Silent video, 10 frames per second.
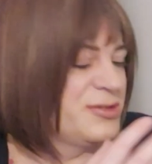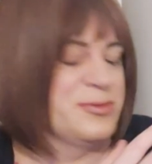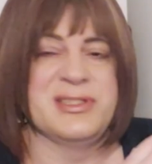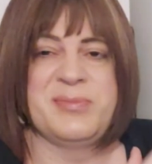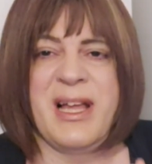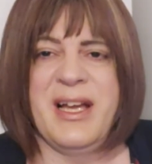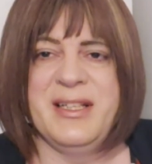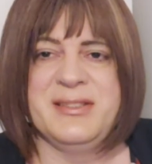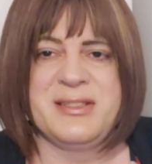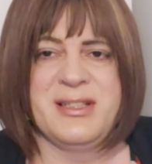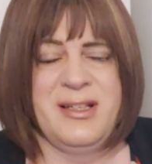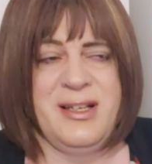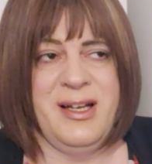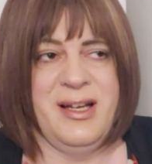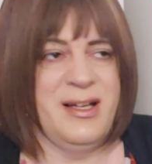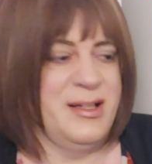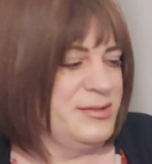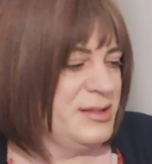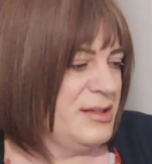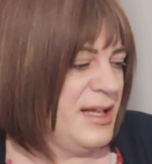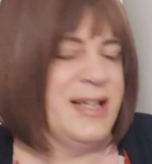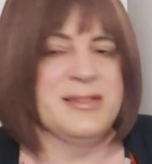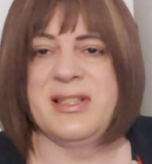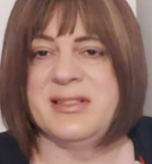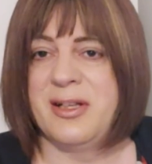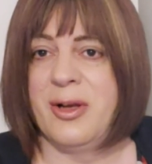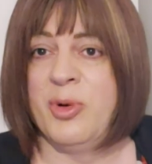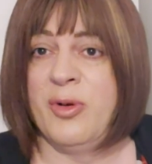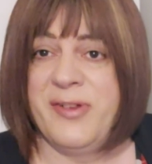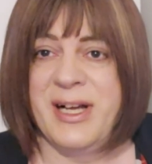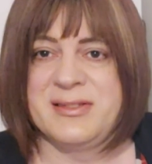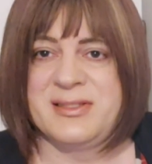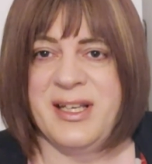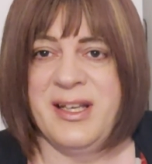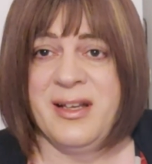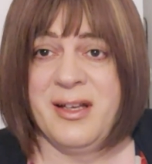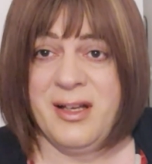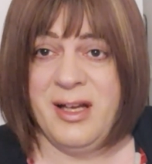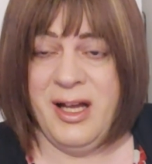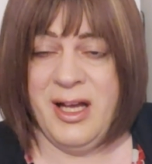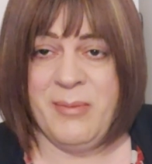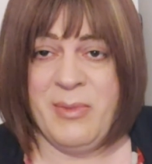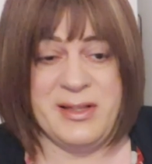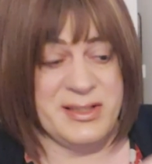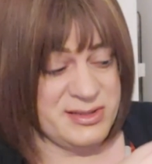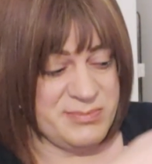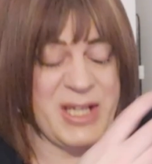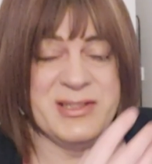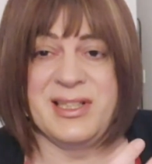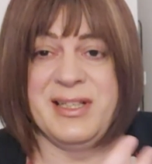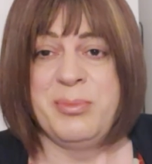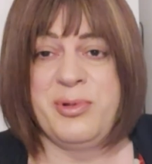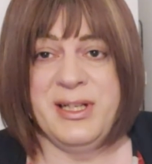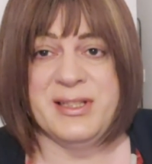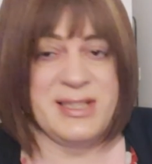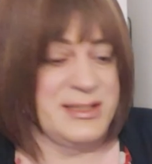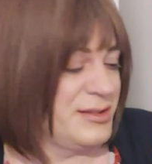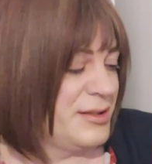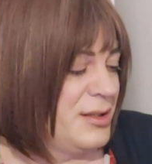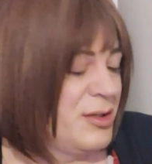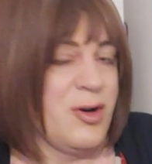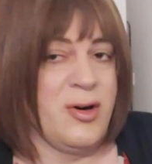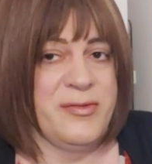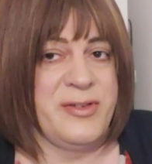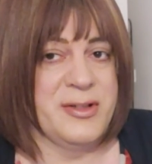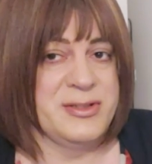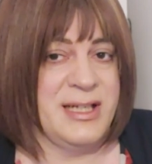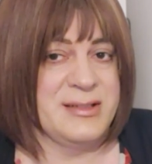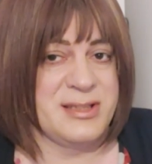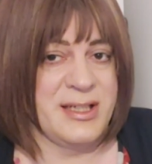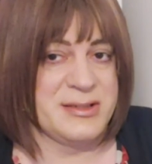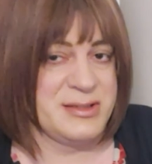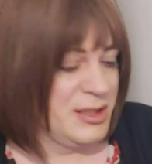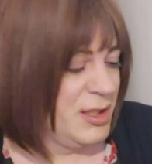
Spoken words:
displays, and the handset is a lot more fancy. And this is basically the predecessor of those handsets.